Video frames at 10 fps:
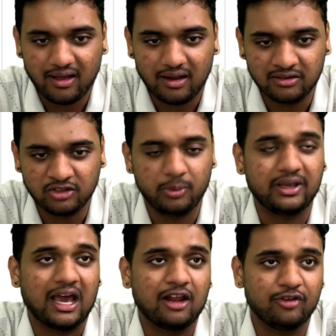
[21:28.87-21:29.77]
Listen to me
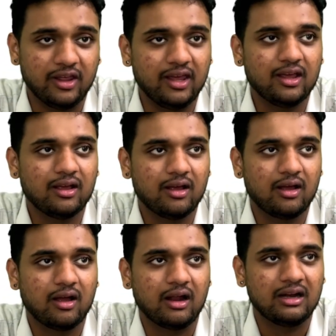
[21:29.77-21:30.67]
carefully.
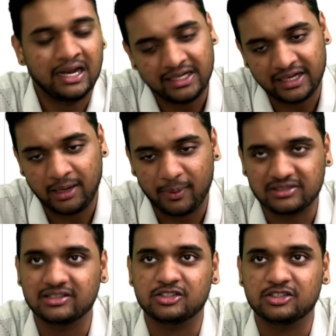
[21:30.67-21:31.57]

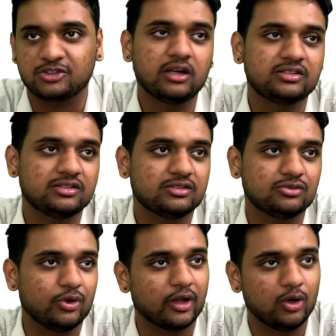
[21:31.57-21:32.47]
99% this works,
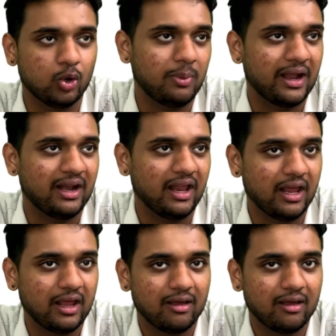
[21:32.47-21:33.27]
so you can do it blindly.